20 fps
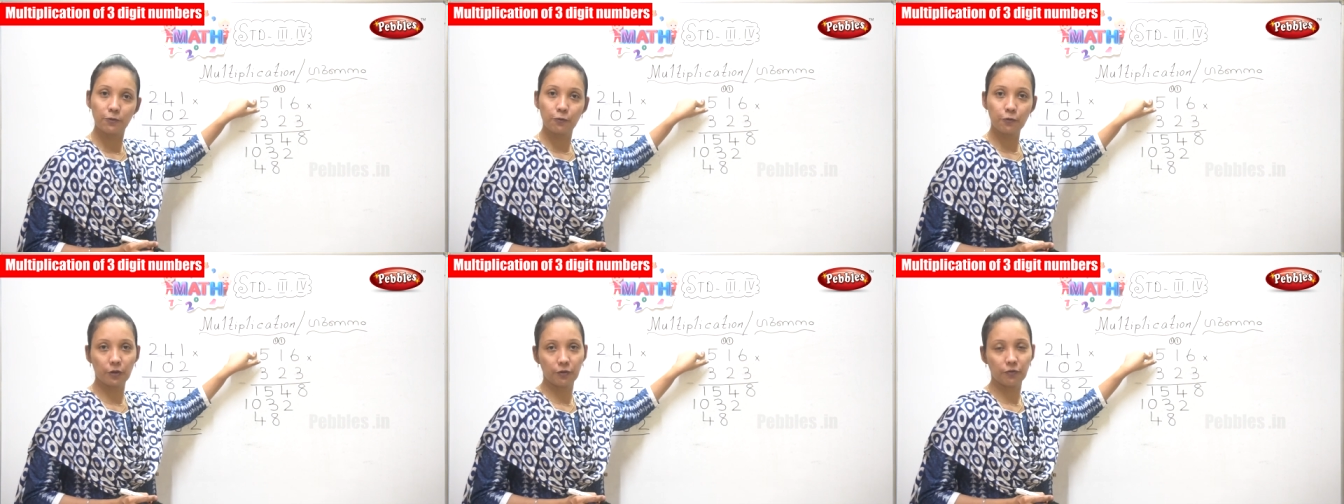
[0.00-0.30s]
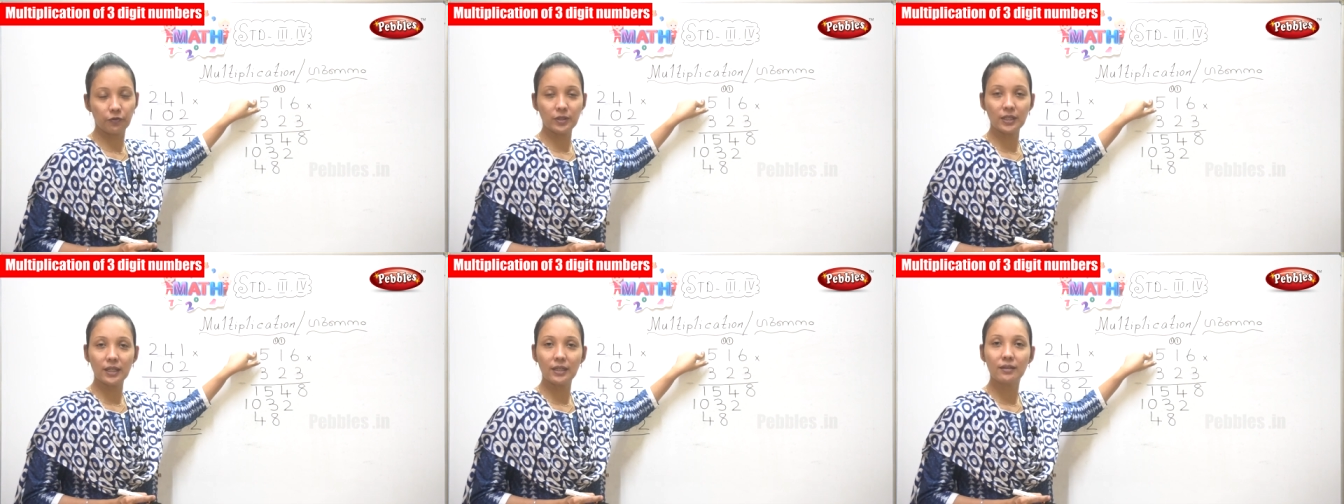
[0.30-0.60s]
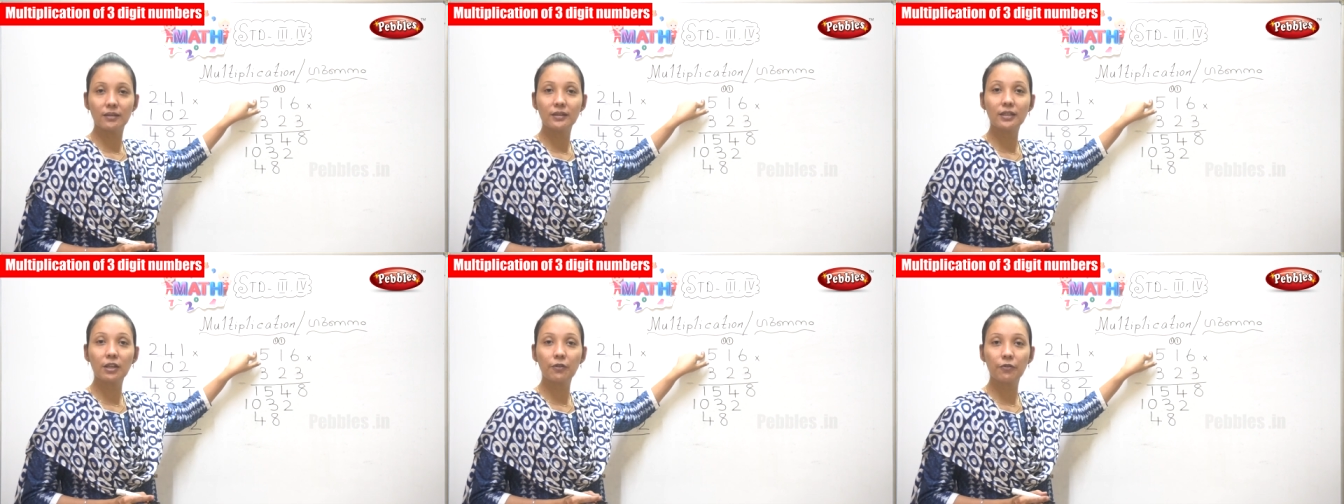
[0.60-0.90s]
15
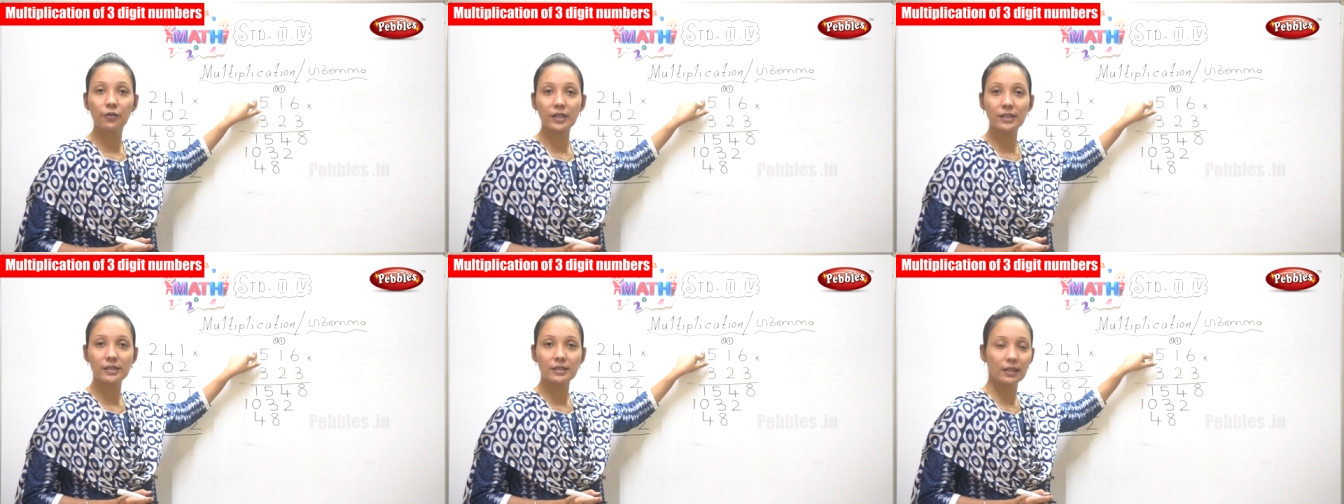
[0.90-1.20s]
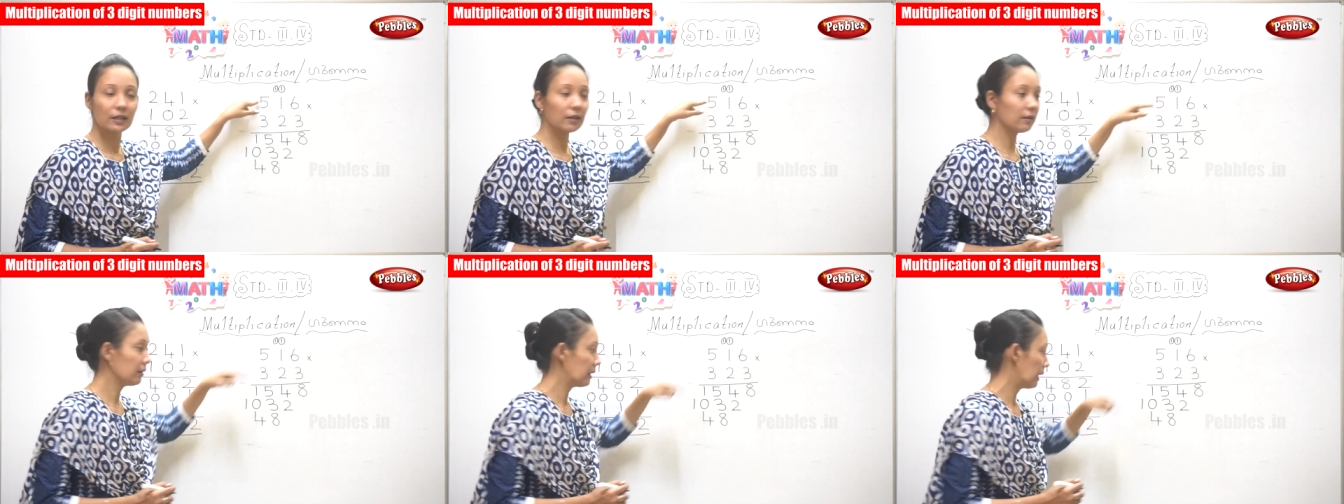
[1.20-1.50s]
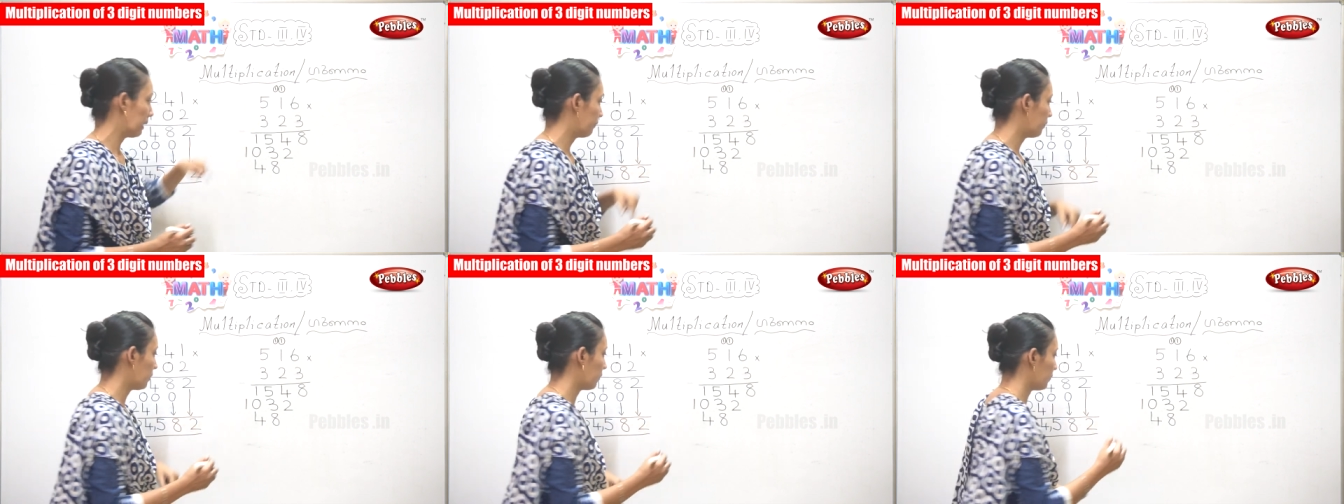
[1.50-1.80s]
3 5s are
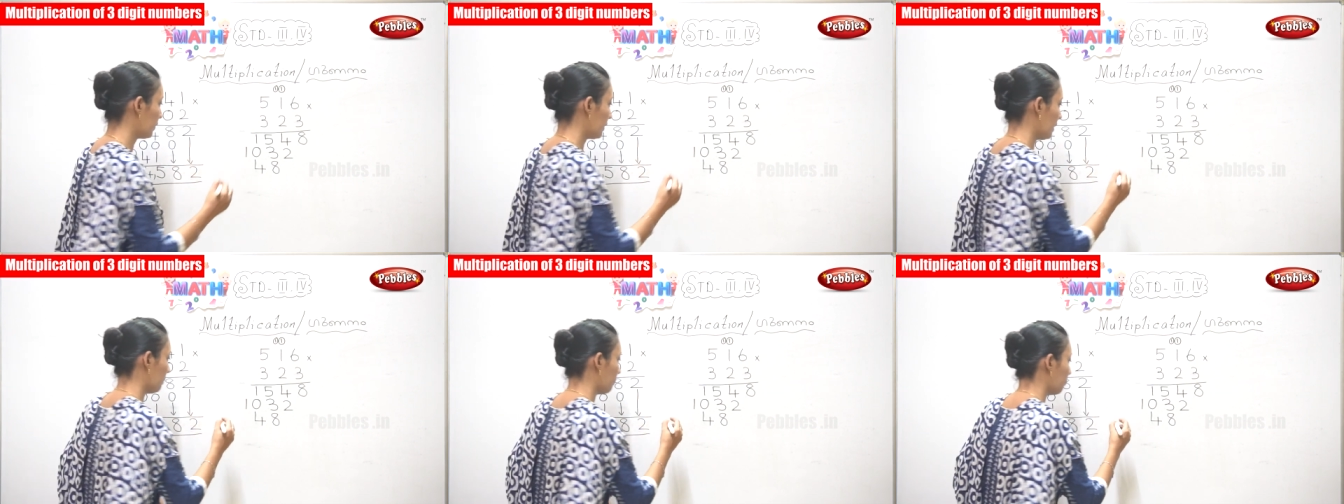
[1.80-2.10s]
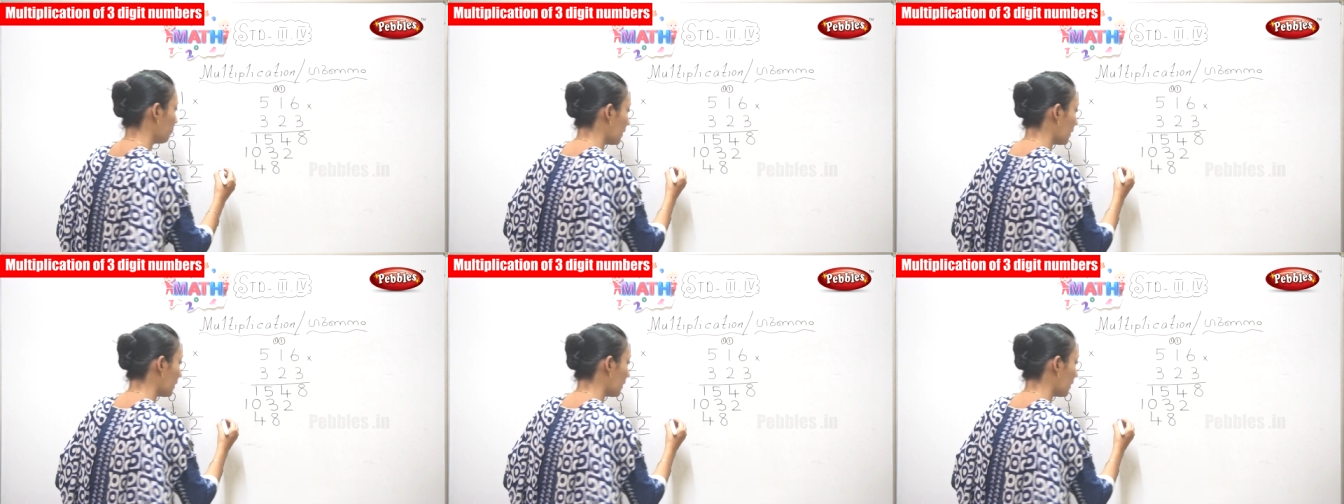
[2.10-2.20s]
15